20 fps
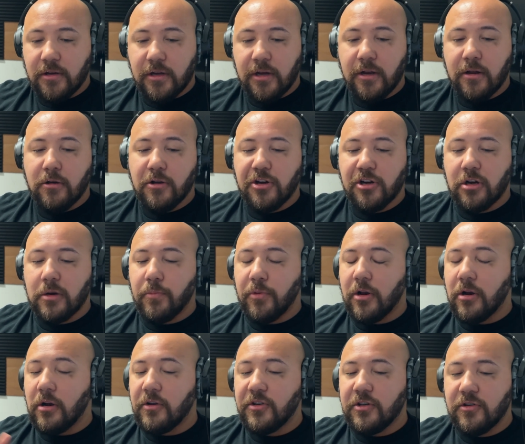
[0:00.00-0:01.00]
you're going to
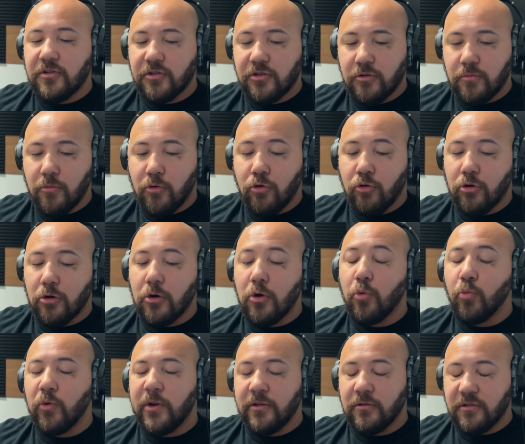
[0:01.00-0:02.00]
put on YouTube or
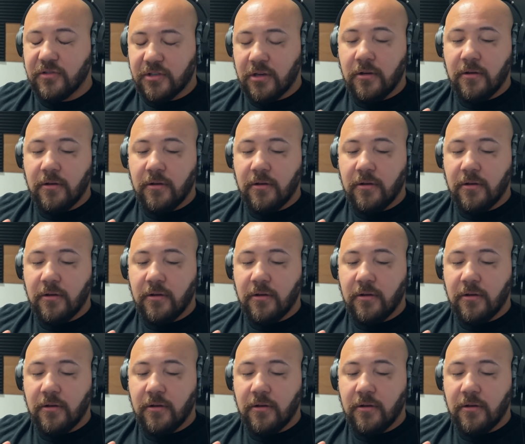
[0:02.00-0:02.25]
reels